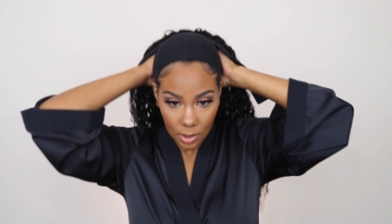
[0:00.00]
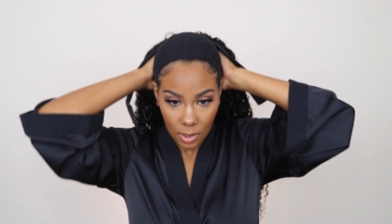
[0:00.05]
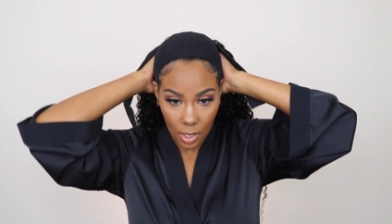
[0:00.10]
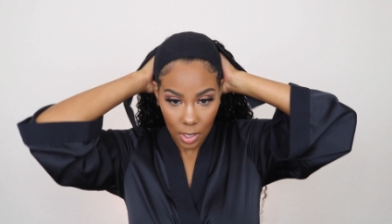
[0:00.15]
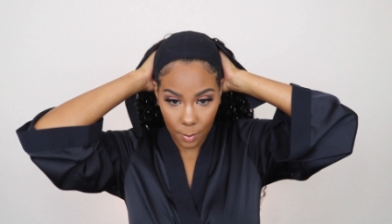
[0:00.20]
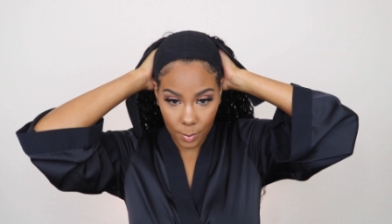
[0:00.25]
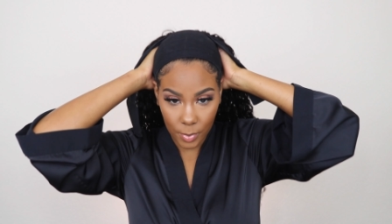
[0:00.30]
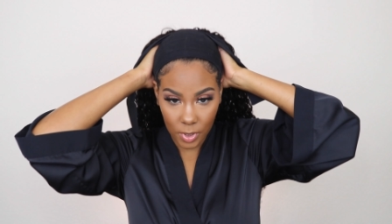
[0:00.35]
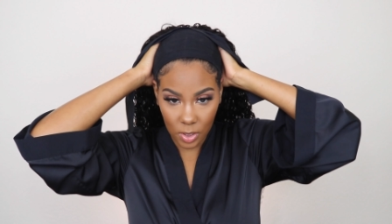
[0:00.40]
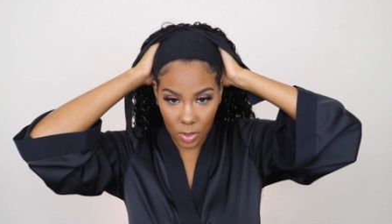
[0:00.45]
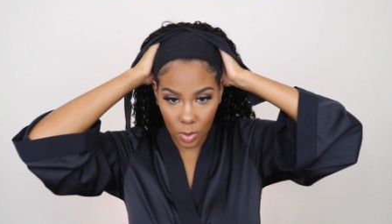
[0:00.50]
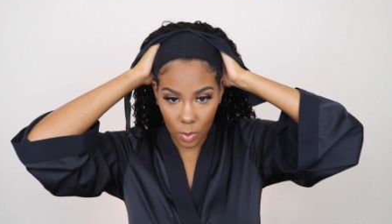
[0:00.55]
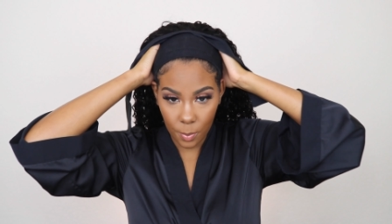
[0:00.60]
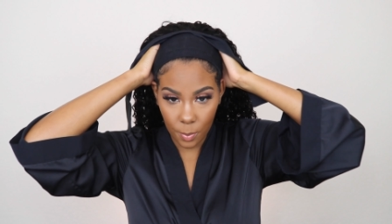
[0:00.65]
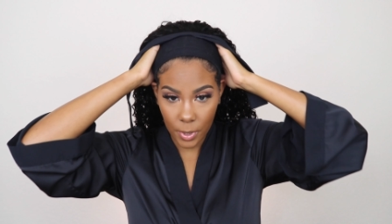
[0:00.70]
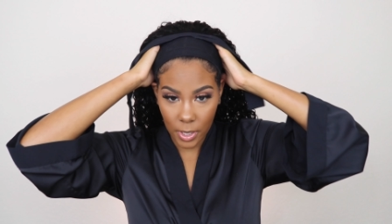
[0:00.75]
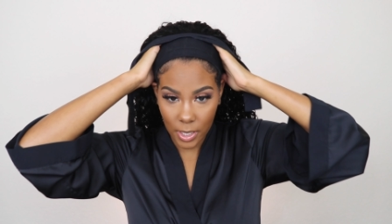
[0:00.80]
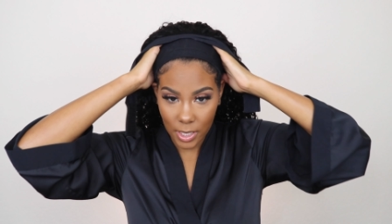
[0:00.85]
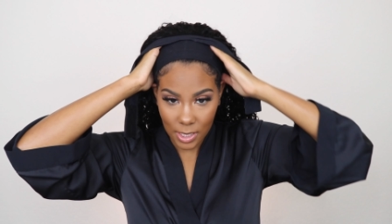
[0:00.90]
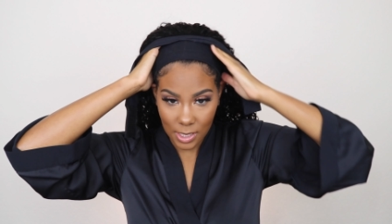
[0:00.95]
I'm
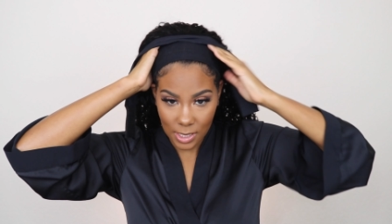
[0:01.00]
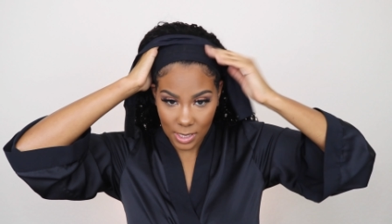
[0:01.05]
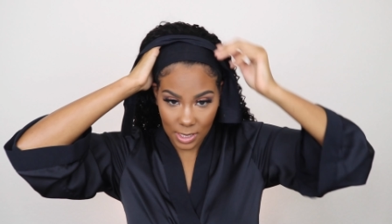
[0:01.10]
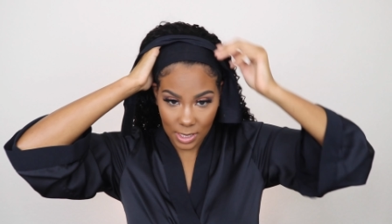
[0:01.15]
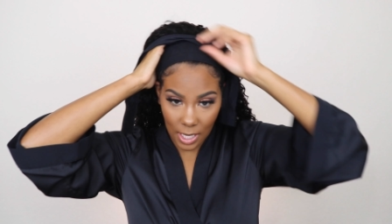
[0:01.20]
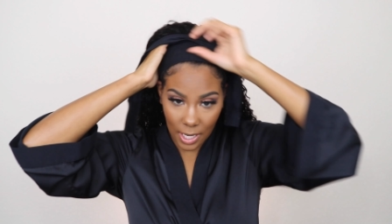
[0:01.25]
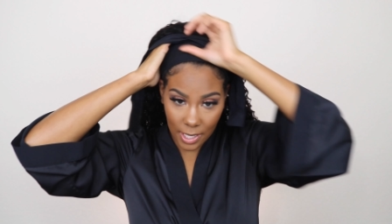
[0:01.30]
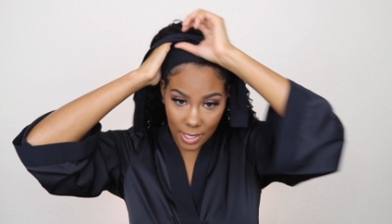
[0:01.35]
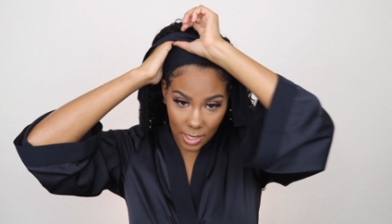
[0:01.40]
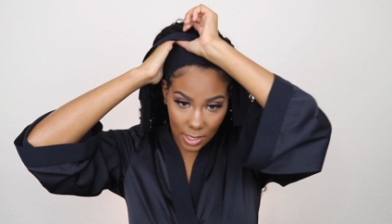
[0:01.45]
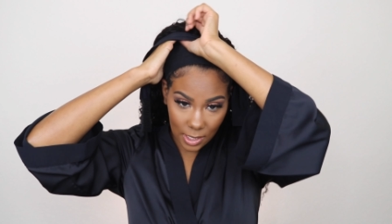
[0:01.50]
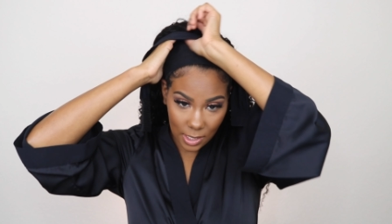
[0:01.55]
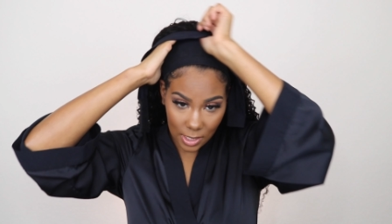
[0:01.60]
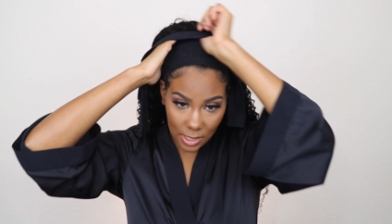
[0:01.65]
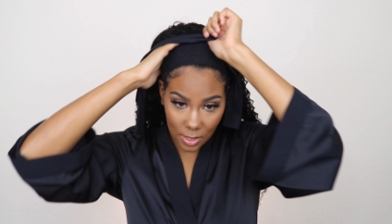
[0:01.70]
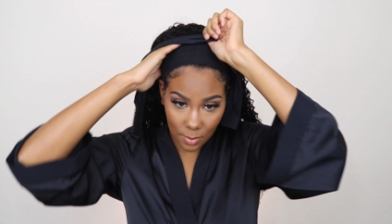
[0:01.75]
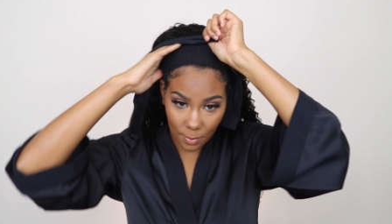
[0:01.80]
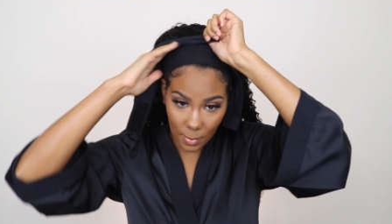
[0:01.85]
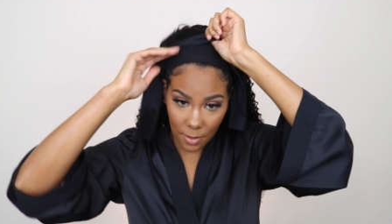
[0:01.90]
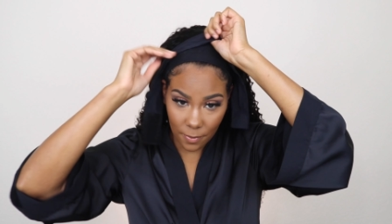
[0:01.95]
super excited. This
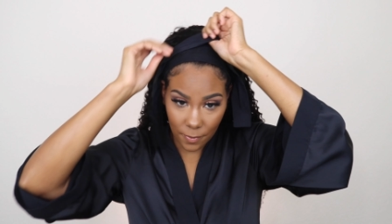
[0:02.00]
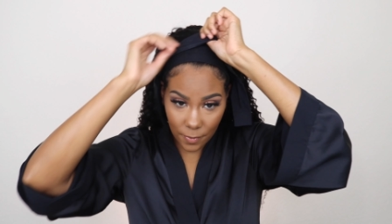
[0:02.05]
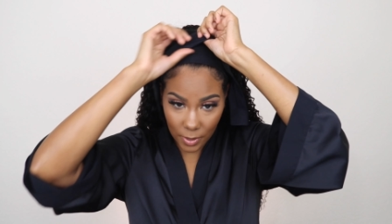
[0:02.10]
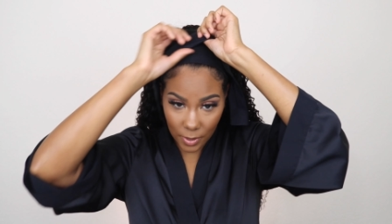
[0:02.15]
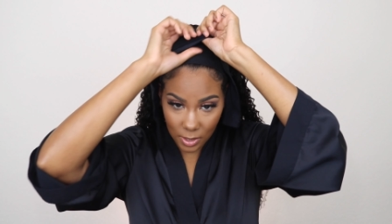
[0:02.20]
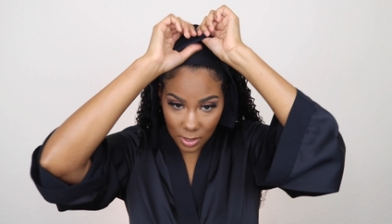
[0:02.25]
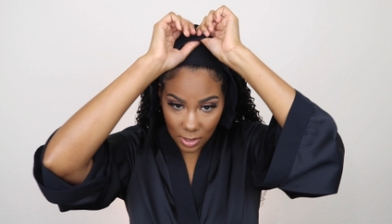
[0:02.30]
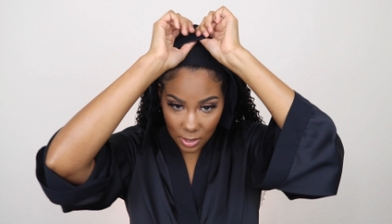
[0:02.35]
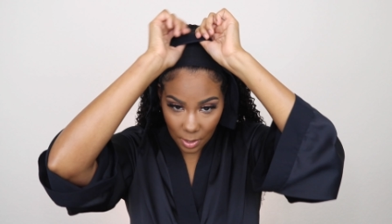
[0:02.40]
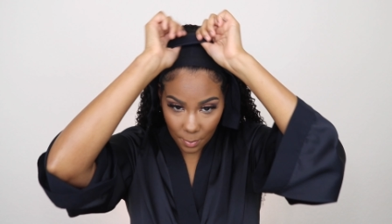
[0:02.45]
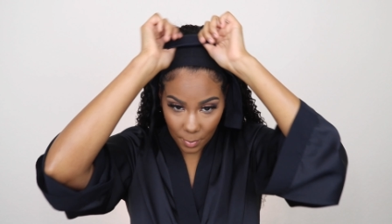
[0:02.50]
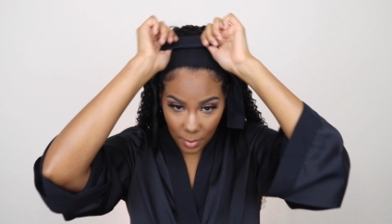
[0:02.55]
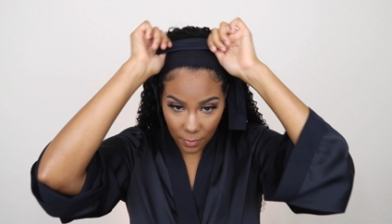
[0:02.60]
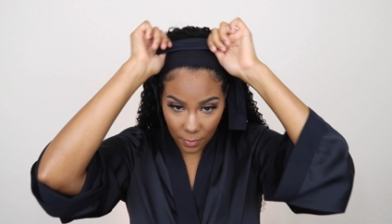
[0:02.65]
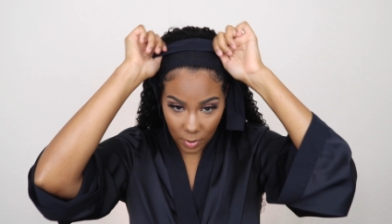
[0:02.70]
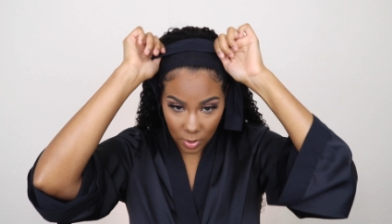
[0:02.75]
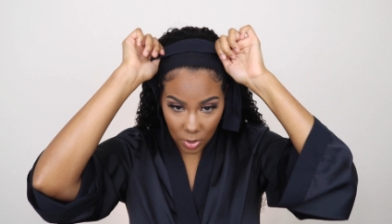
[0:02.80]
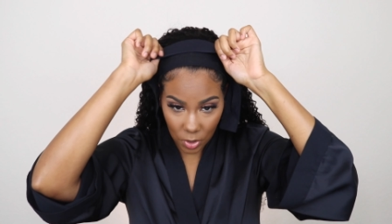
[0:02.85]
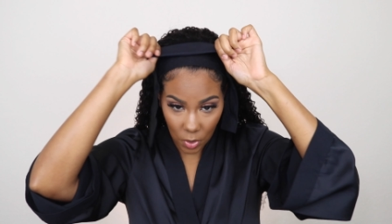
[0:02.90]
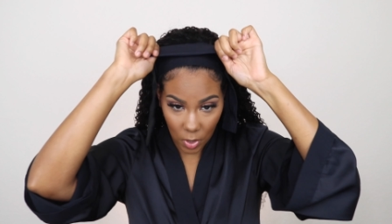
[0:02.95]
is my first time
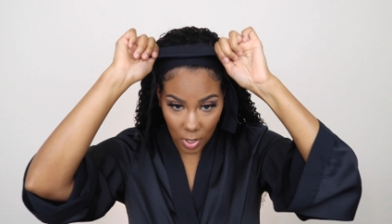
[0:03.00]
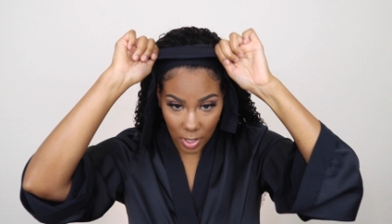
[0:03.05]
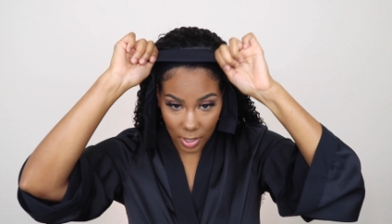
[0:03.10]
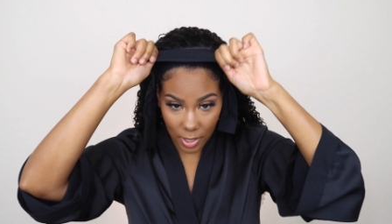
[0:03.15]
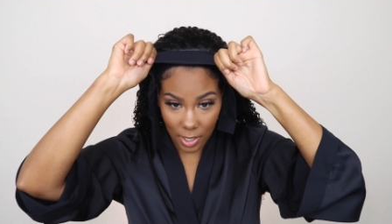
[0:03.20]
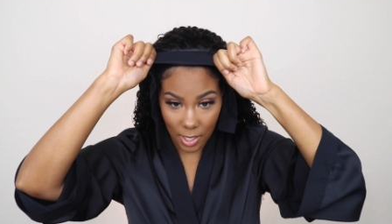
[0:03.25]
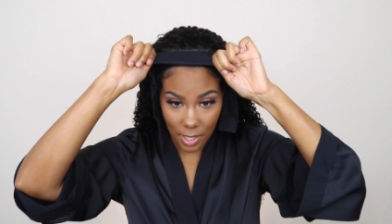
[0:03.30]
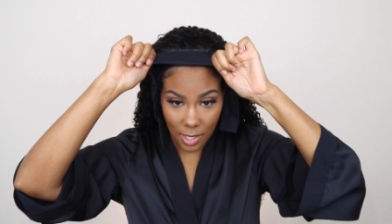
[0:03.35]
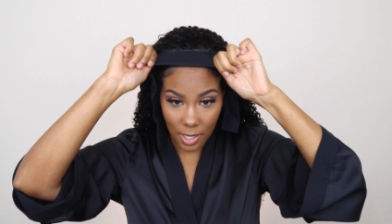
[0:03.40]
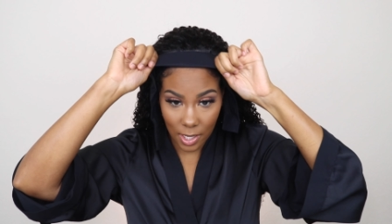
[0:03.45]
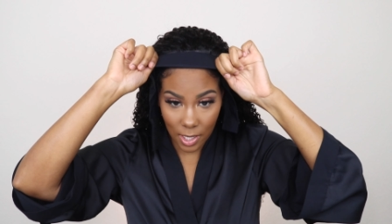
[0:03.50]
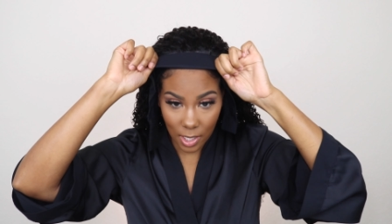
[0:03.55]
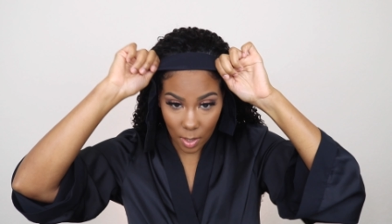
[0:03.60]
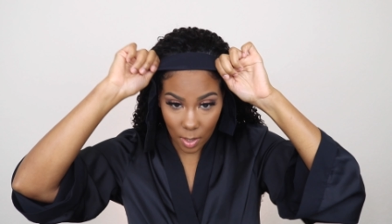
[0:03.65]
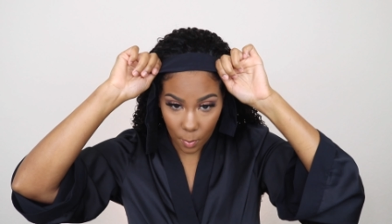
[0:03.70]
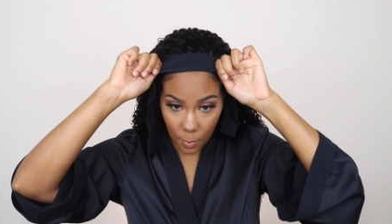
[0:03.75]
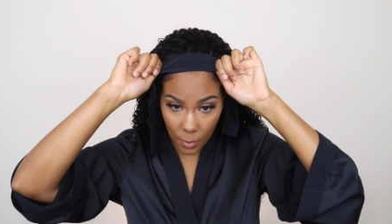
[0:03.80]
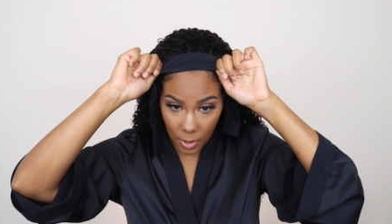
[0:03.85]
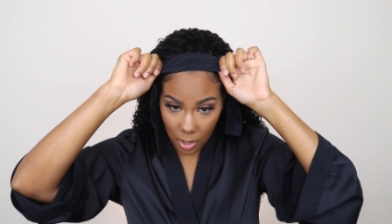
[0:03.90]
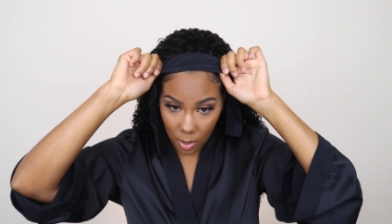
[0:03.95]
ever trying a
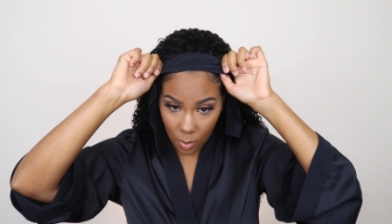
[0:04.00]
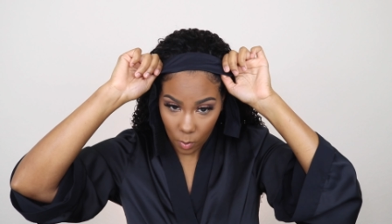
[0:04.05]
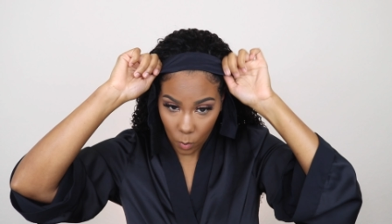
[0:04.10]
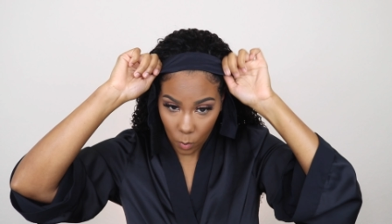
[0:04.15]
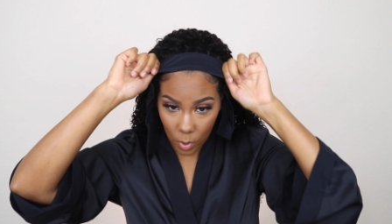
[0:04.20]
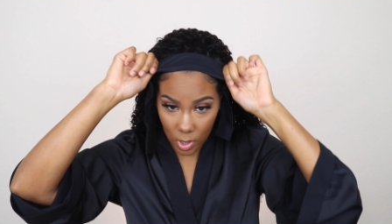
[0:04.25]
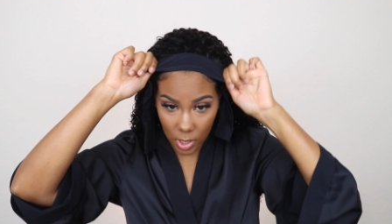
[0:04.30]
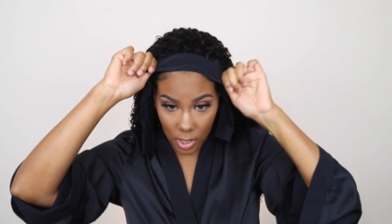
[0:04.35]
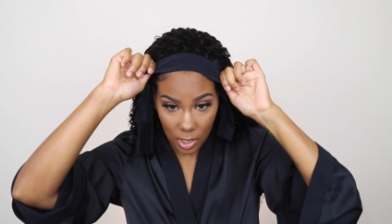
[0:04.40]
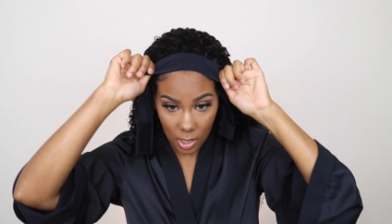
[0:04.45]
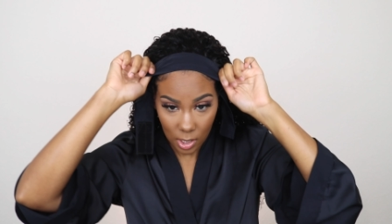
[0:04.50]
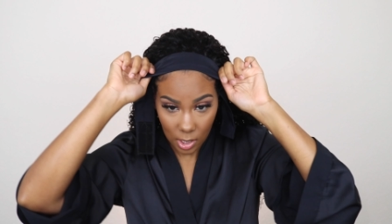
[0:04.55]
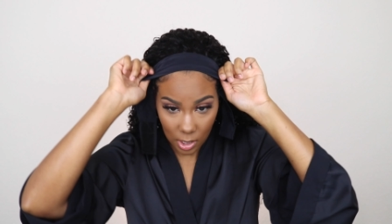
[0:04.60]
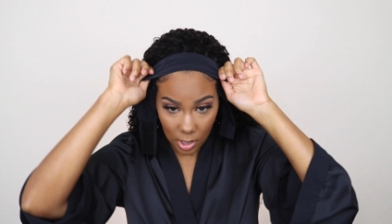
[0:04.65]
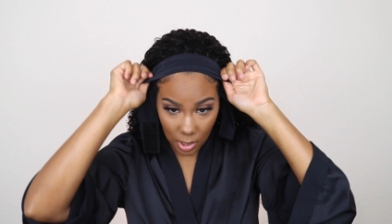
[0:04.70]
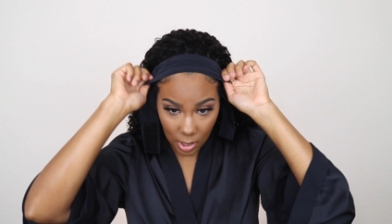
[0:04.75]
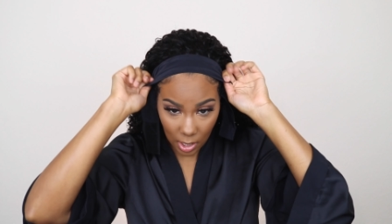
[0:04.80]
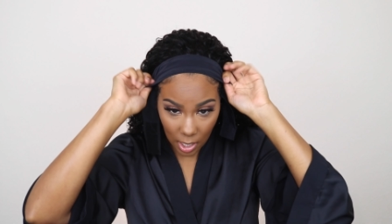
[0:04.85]
headband wig.